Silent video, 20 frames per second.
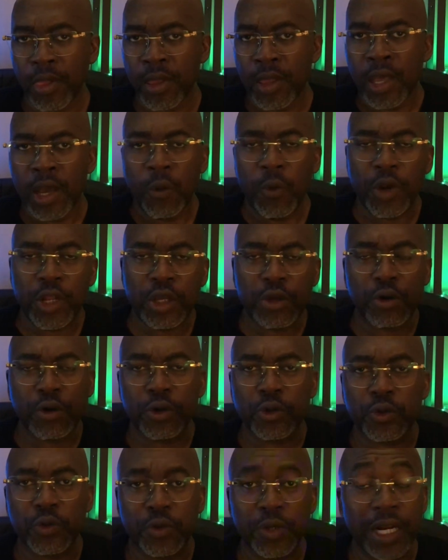When you're
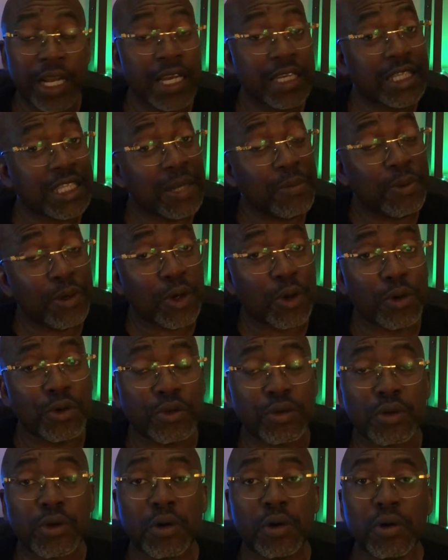going to do that, it's simply going
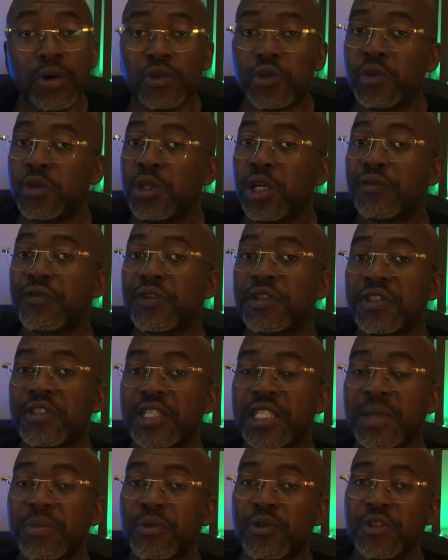to cause your nervous
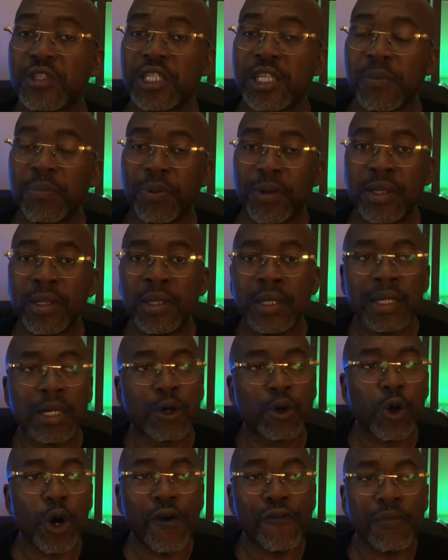system to simply
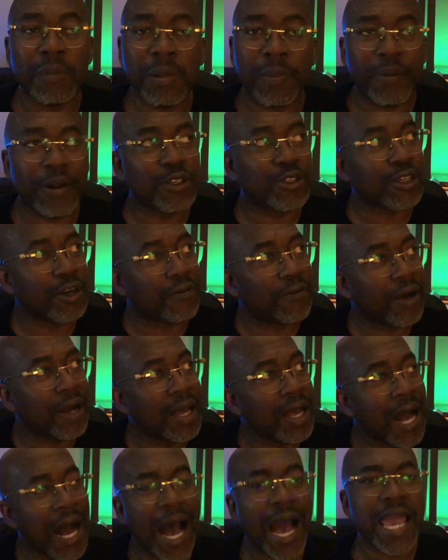go from a place of
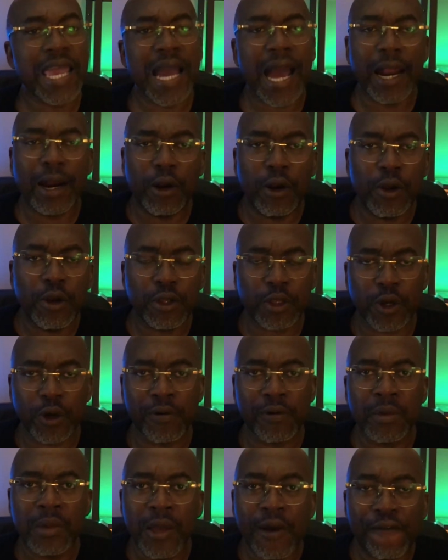high alert
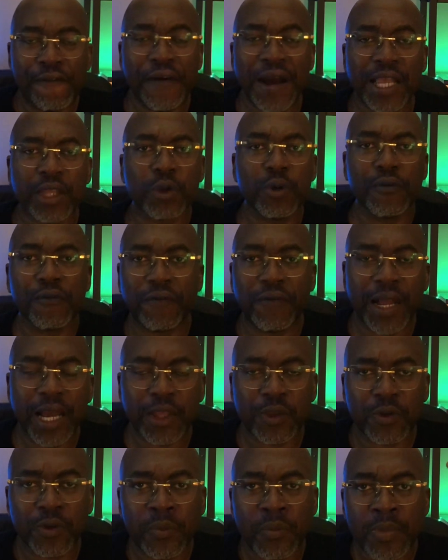or fight or
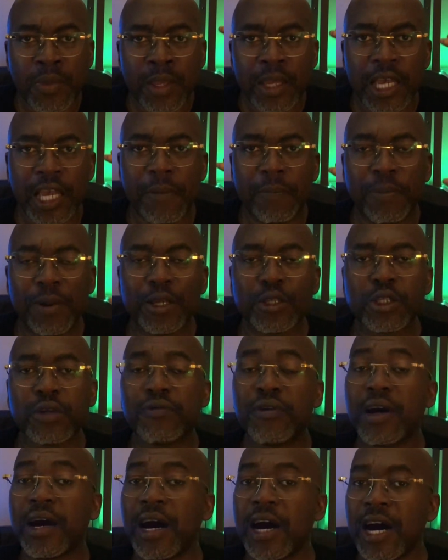flight to a place
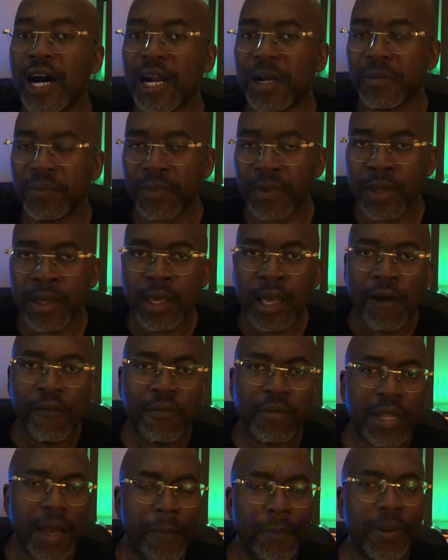of calm.
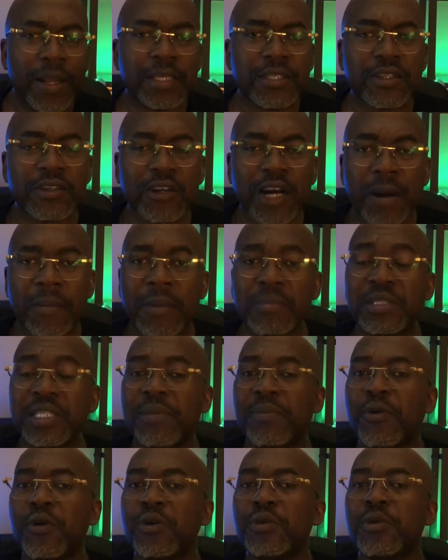From that place of calm, I'm
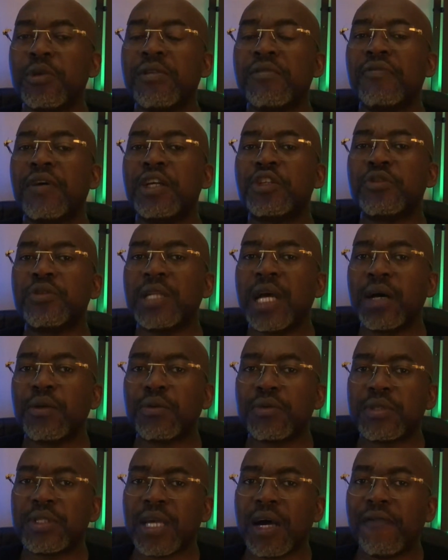simply going to invite you now
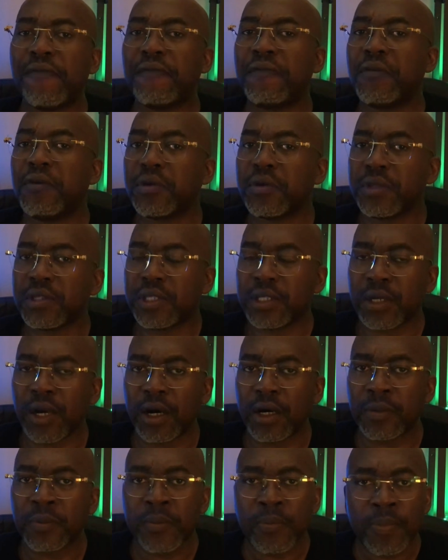to start focusing
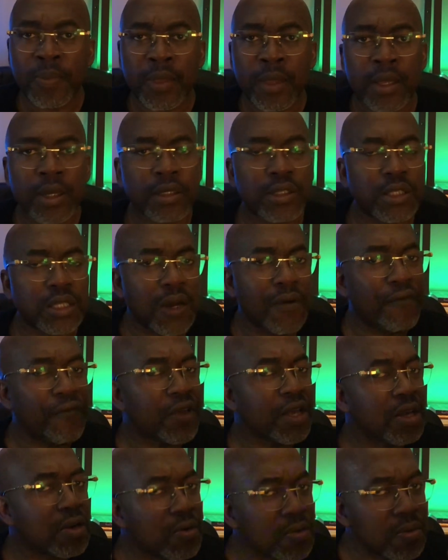on
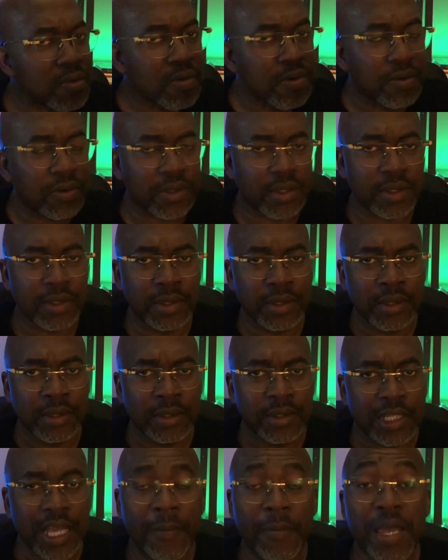something good
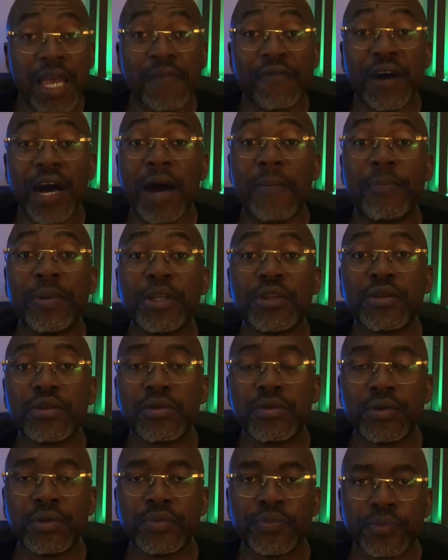that may have happened to
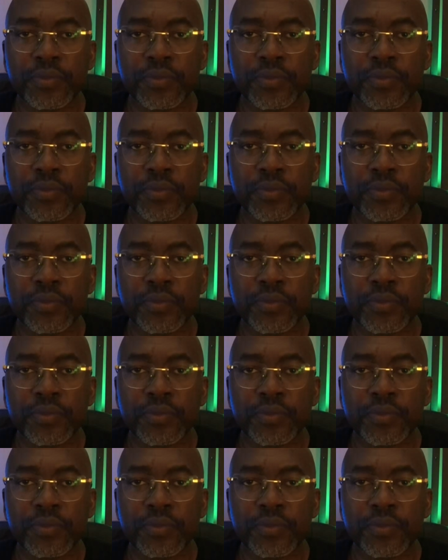you